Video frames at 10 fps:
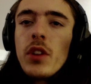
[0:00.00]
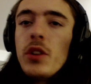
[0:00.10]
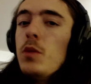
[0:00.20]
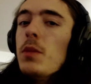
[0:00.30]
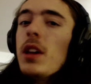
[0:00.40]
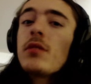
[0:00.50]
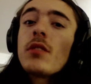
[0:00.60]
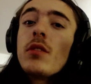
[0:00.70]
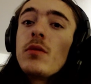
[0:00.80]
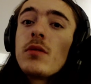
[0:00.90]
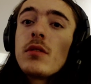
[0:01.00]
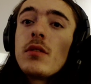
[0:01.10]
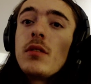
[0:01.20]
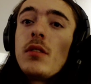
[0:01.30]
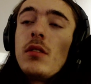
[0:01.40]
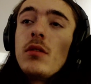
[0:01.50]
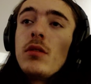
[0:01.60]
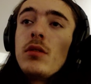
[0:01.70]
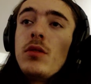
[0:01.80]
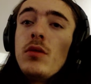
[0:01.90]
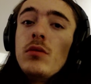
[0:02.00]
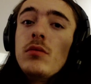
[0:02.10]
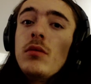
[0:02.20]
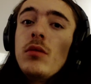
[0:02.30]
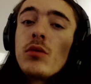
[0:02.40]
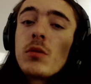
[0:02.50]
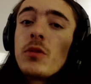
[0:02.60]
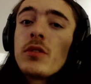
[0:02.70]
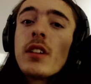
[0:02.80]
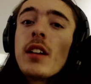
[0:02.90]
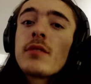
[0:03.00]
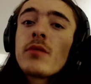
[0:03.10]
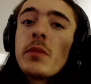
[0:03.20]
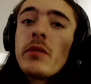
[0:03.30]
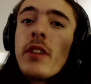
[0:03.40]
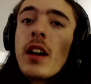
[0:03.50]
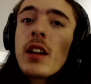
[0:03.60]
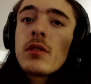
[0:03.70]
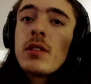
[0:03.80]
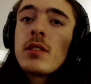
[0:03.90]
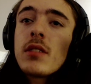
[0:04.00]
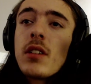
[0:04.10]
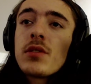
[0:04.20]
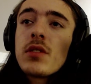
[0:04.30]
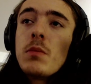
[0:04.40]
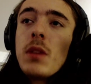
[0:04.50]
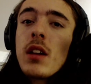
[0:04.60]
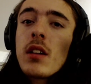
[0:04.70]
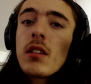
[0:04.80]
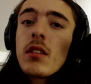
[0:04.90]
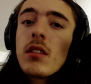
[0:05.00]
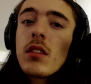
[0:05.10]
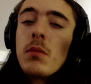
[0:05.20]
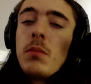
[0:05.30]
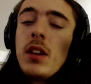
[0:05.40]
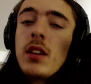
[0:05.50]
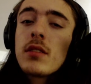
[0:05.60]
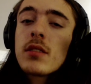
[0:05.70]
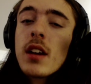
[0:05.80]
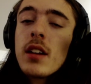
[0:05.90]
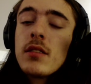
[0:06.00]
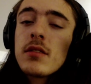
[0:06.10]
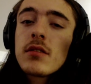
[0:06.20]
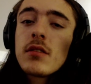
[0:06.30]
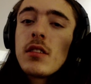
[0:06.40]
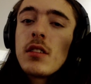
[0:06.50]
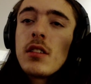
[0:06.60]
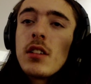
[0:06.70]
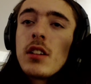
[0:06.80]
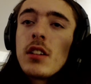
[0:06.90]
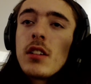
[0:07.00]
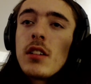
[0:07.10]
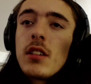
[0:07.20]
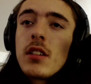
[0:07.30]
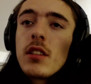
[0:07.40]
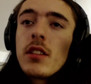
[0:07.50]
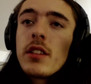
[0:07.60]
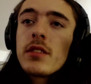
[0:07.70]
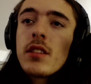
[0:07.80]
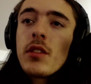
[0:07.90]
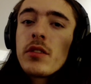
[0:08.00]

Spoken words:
And who makes those? Do normal sized ribbon factories also make the big size that sell